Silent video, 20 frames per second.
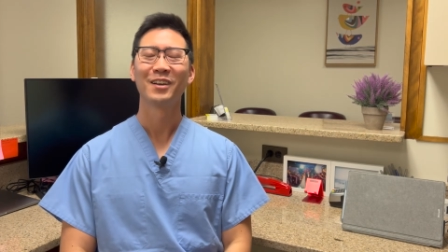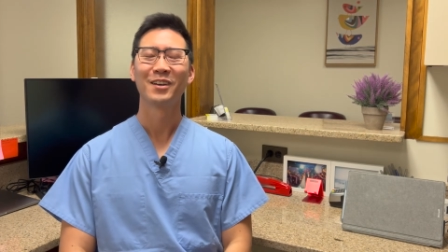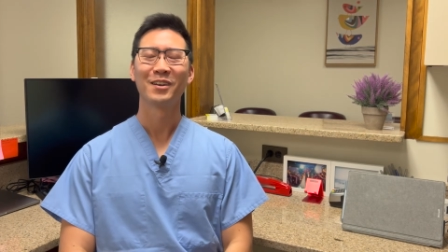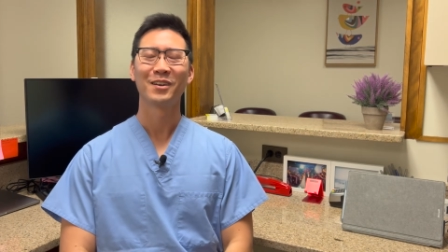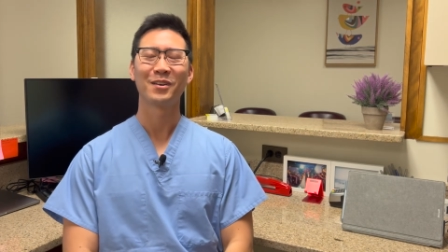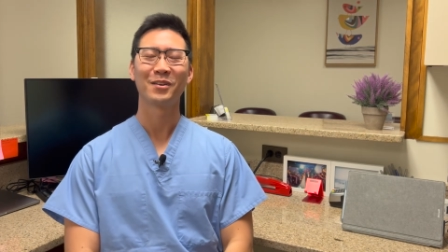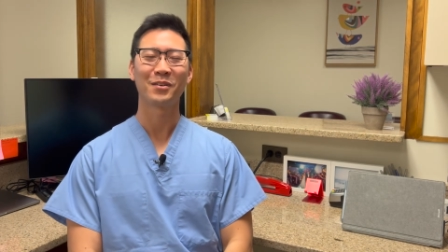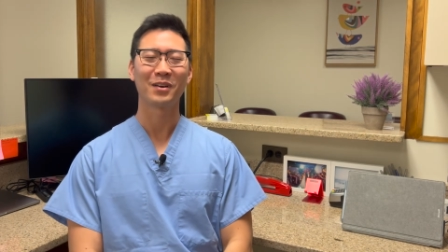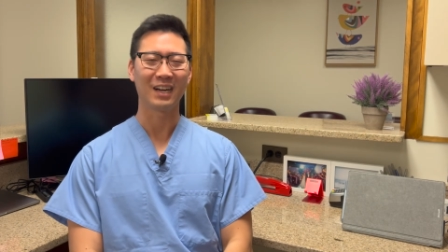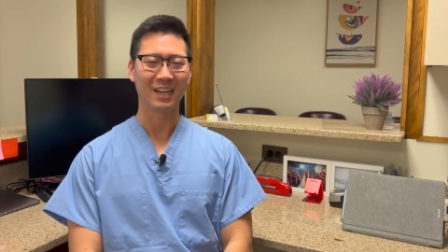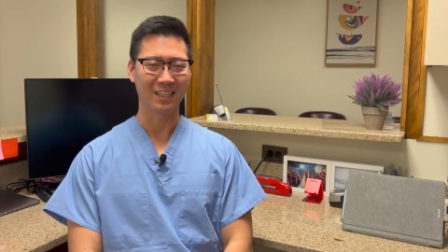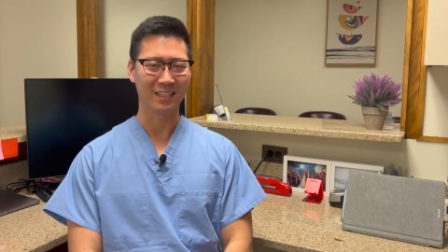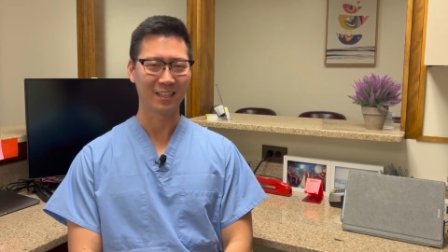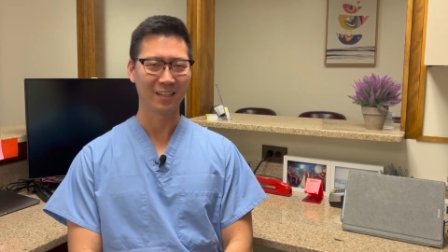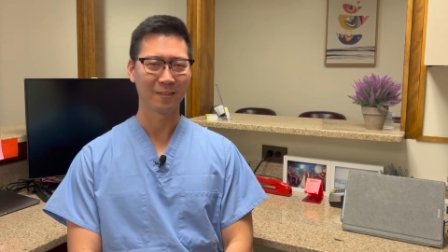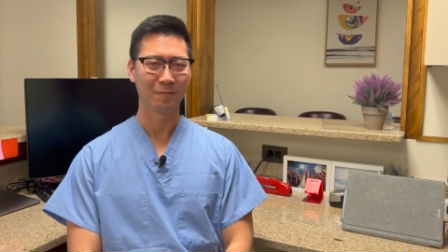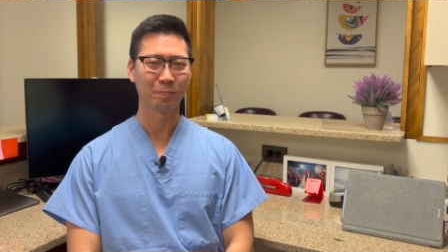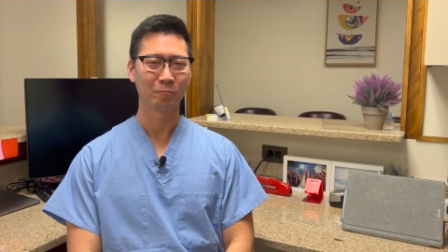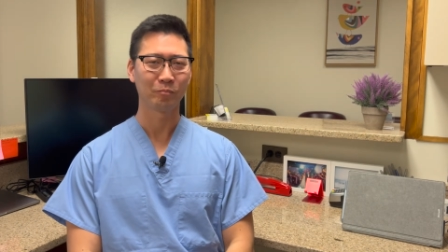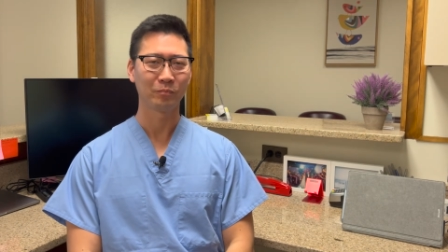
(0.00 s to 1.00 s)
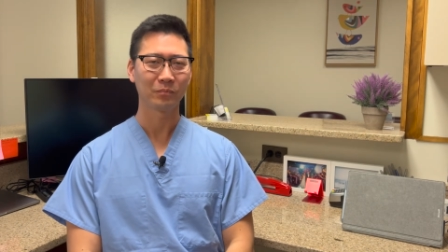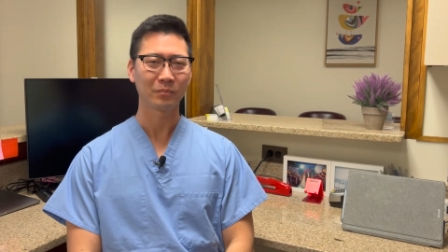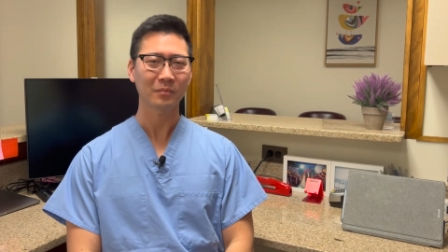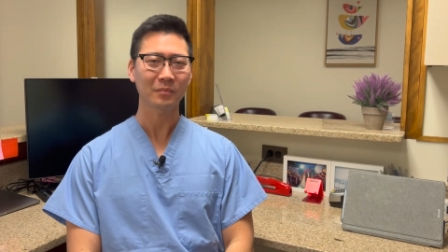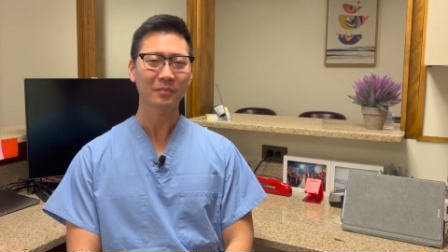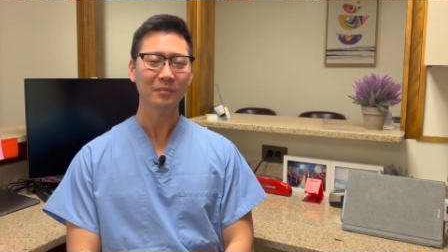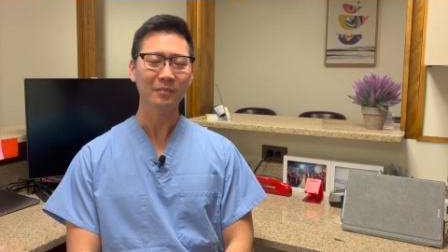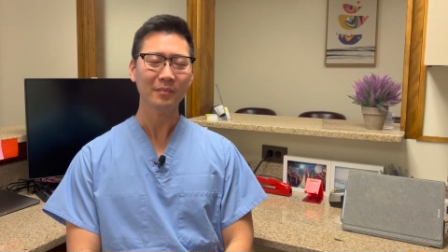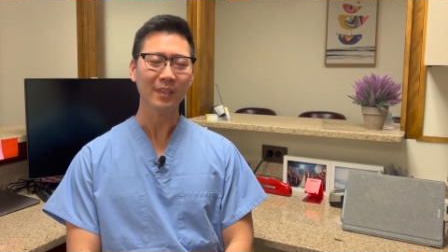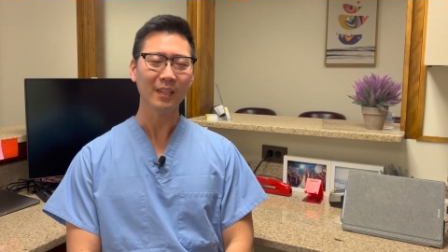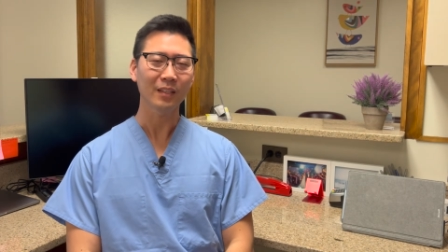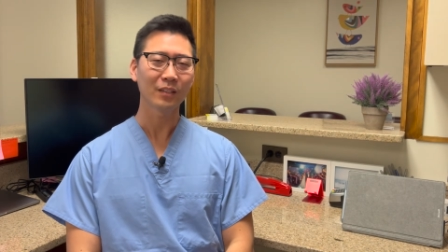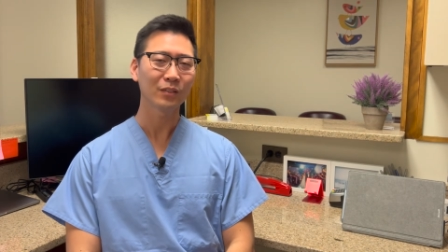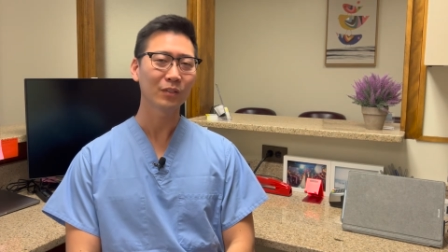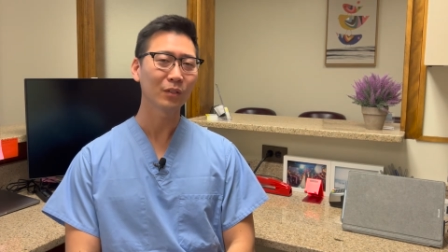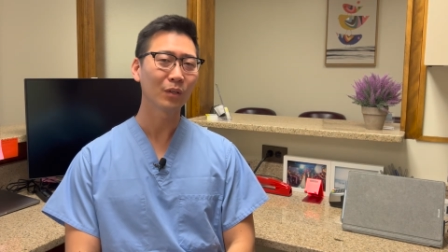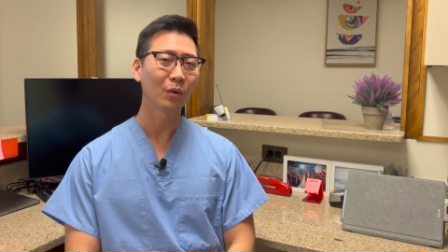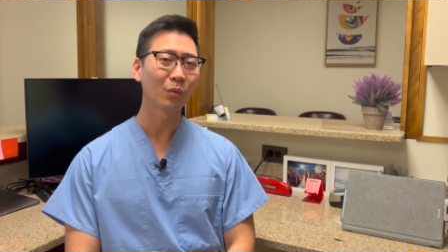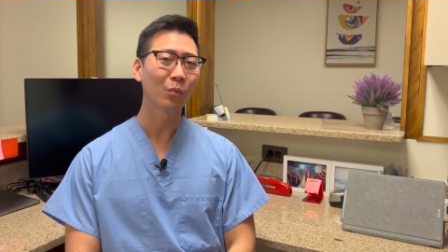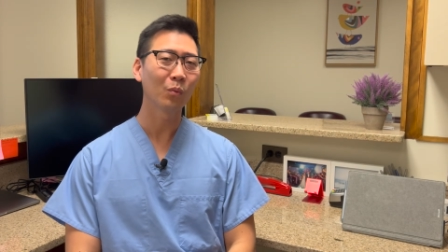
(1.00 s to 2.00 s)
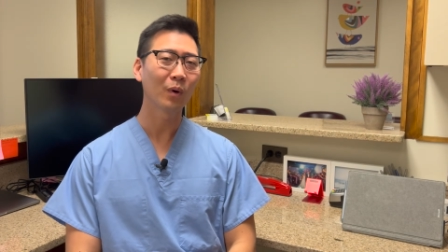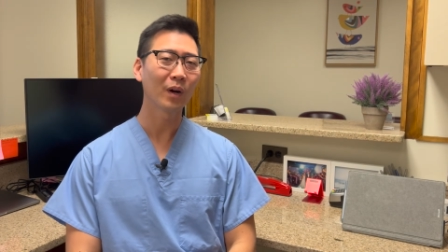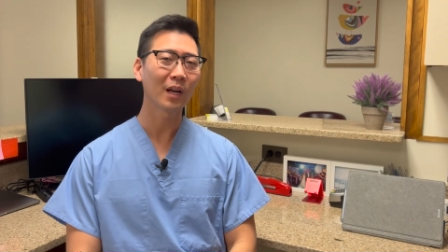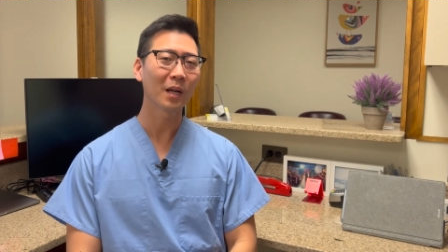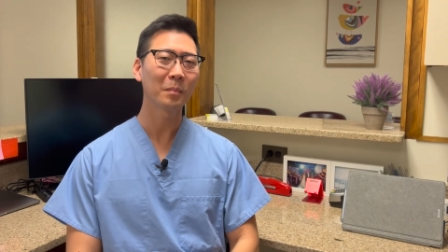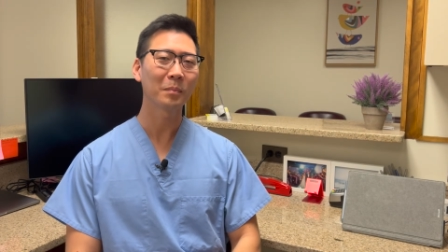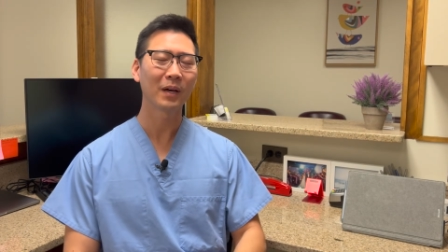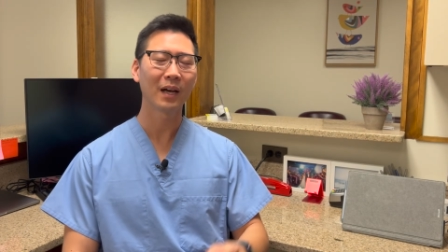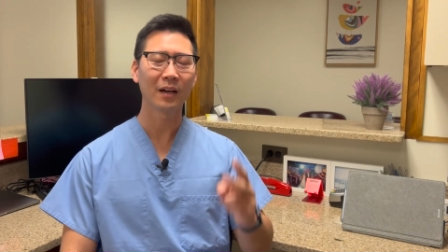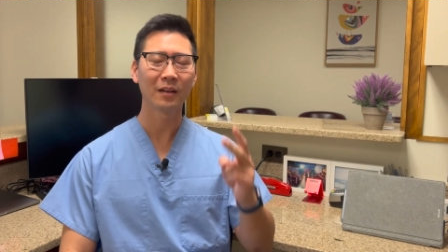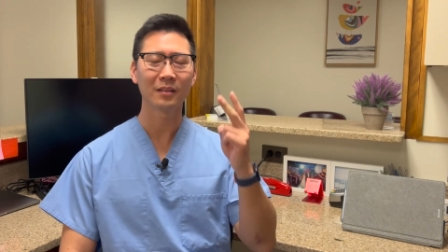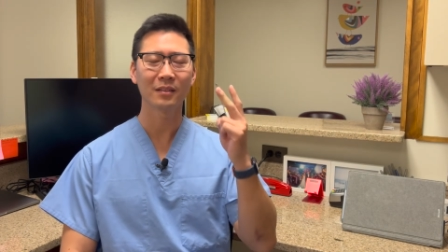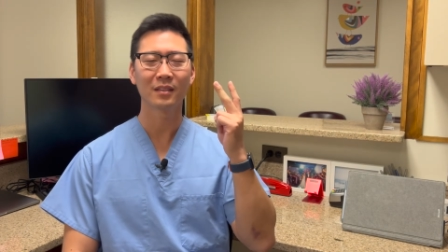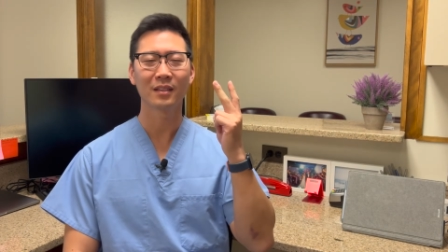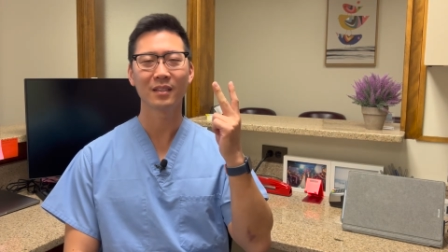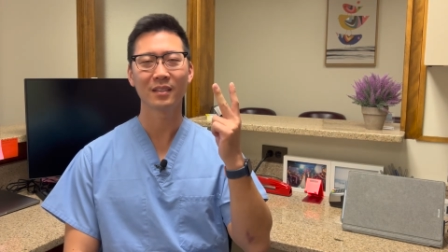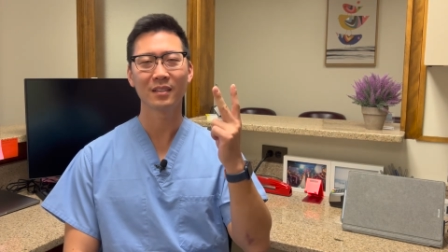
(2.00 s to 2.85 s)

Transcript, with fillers: All right. So what about the